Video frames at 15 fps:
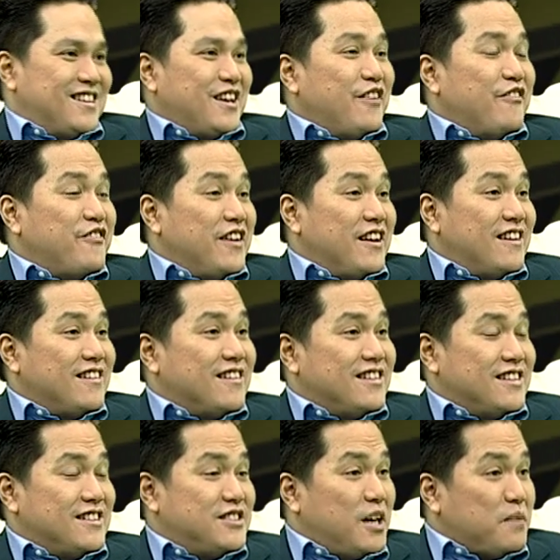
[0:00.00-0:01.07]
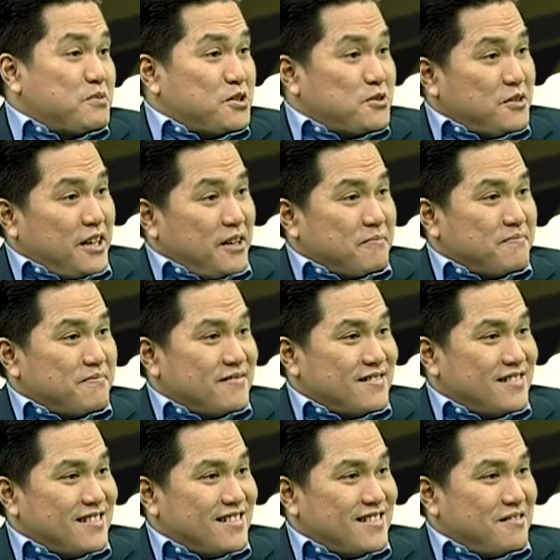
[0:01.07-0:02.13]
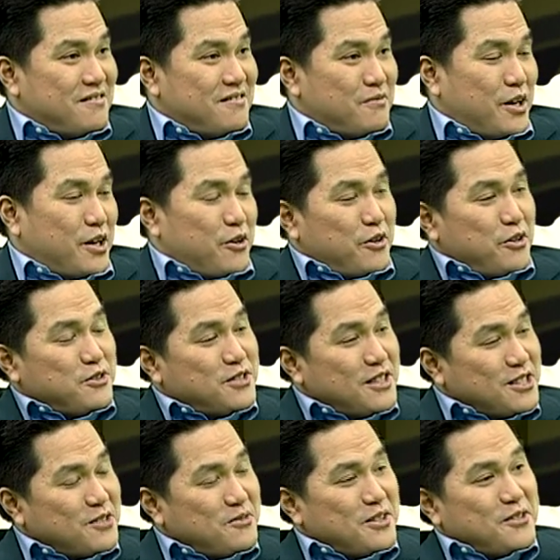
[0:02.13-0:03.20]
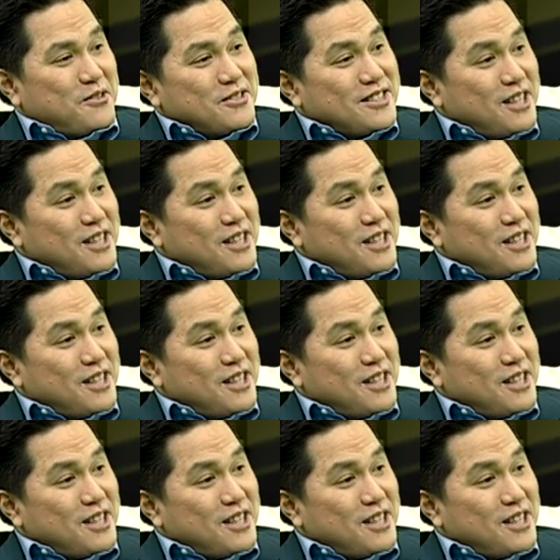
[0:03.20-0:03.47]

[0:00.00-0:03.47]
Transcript: giving the jobs to them? Why don't you just do it your